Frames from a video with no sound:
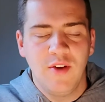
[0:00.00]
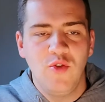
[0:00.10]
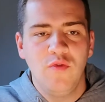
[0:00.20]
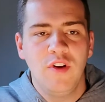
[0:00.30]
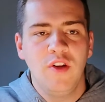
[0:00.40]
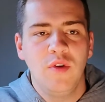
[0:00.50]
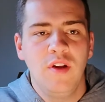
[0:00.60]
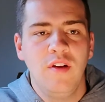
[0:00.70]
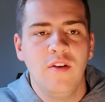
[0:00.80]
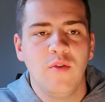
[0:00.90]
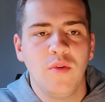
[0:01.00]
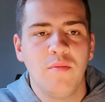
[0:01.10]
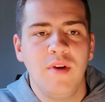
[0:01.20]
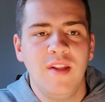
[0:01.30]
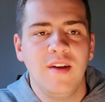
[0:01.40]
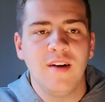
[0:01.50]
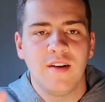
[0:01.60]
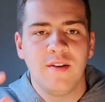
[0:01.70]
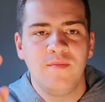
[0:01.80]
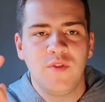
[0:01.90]
a new video here with me,
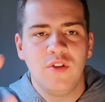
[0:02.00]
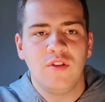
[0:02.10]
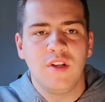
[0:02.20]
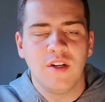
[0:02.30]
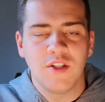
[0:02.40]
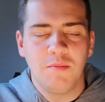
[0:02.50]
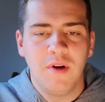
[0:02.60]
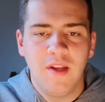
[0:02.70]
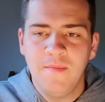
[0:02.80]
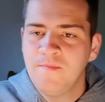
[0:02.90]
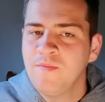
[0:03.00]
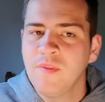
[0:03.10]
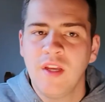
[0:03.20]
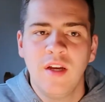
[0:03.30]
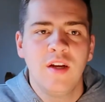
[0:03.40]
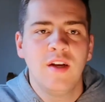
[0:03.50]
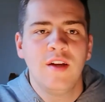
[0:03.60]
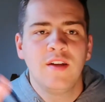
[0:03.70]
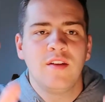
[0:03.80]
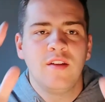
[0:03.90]
Dunk, on Dunk's Money.
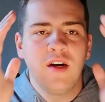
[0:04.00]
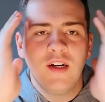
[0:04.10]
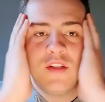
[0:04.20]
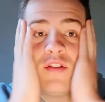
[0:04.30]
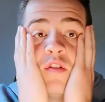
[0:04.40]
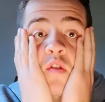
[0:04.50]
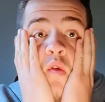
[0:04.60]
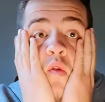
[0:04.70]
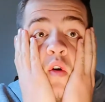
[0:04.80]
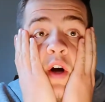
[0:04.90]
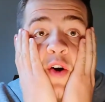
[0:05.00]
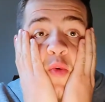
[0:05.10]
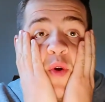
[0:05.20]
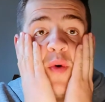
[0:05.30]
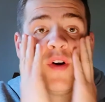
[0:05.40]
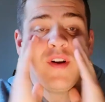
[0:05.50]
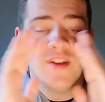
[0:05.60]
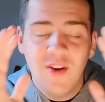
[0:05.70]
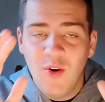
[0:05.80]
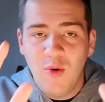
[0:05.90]
Guys, I hope you are
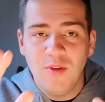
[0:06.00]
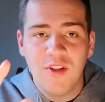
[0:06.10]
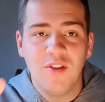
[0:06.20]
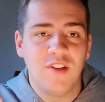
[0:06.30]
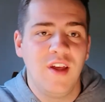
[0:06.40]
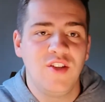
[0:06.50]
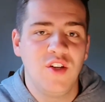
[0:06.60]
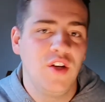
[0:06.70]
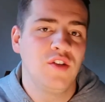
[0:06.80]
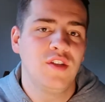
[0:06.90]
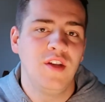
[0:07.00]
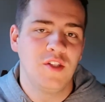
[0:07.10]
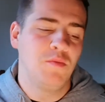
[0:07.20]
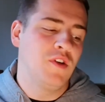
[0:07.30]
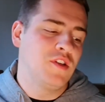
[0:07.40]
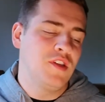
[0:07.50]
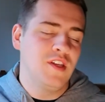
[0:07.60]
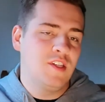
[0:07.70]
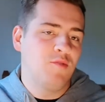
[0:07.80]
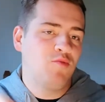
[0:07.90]
holding on to the edge of your seats because
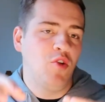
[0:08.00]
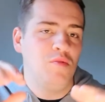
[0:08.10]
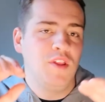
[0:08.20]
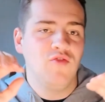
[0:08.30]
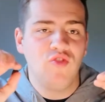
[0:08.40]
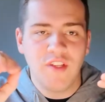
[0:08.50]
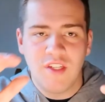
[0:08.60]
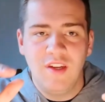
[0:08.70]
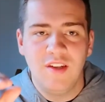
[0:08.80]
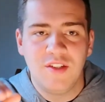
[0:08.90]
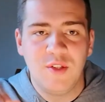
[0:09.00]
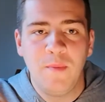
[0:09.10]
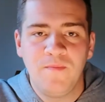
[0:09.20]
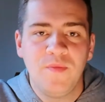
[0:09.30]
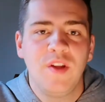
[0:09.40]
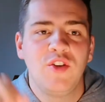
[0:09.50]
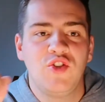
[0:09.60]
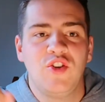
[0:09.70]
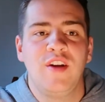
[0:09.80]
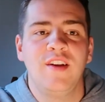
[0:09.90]
this is probably the riskiest
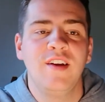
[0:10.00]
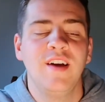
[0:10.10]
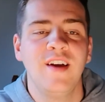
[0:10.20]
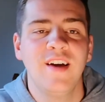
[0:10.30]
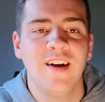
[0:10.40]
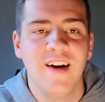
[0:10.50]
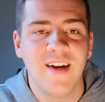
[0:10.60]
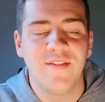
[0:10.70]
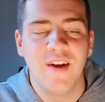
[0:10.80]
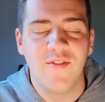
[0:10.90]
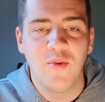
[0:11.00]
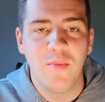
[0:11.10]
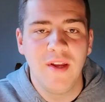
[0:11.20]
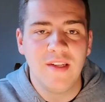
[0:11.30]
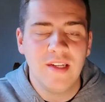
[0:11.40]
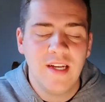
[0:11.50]
trade I have ever made.